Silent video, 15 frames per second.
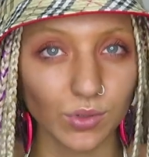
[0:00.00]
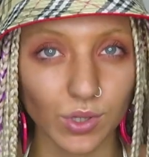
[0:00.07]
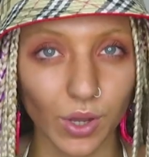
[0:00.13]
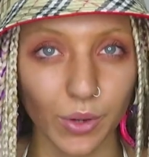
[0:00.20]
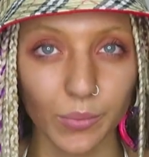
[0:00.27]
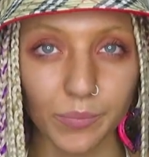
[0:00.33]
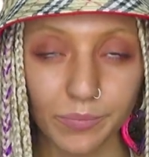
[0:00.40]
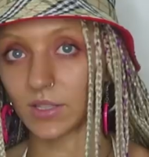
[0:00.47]

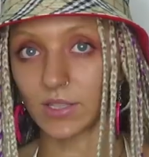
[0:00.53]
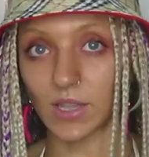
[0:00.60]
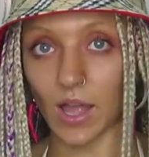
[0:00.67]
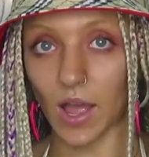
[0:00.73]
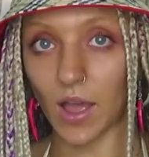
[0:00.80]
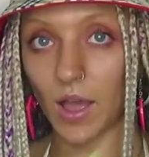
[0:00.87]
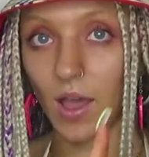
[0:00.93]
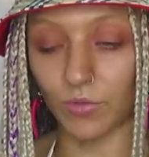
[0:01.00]
So that's
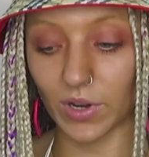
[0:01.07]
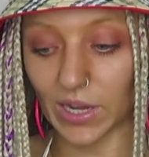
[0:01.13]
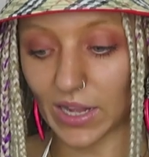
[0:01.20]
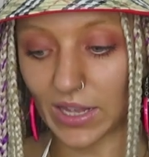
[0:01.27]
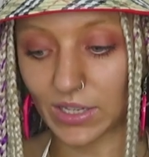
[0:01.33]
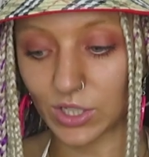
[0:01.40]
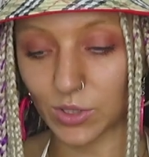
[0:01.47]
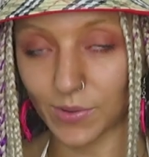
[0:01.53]
that.
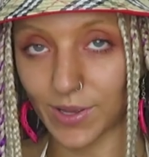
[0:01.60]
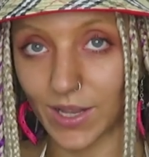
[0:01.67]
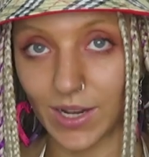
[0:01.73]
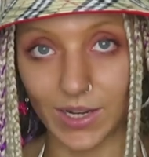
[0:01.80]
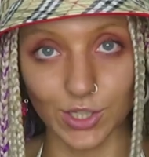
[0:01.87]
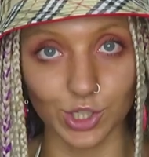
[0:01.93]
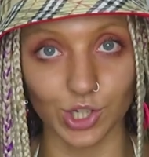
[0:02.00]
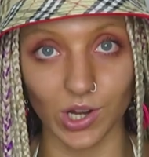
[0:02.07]
Really into
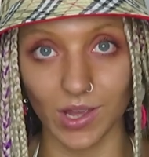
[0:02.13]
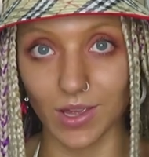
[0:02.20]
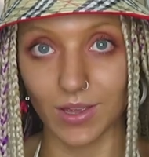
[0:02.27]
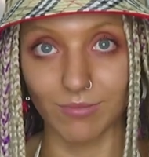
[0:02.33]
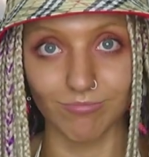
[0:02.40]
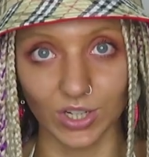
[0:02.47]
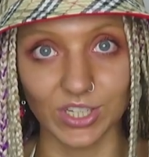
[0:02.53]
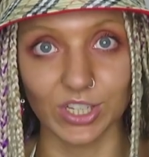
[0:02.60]
it.
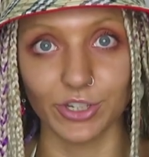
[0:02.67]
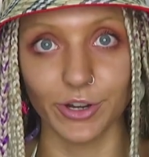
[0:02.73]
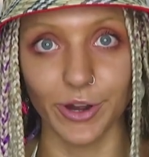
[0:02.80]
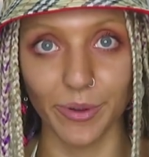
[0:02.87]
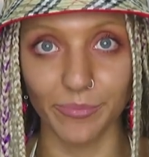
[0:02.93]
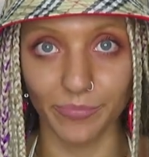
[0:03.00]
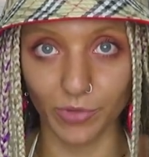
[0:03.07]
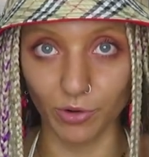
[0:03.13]
Literally 13
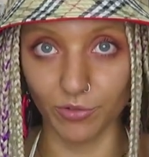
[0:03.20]
euro.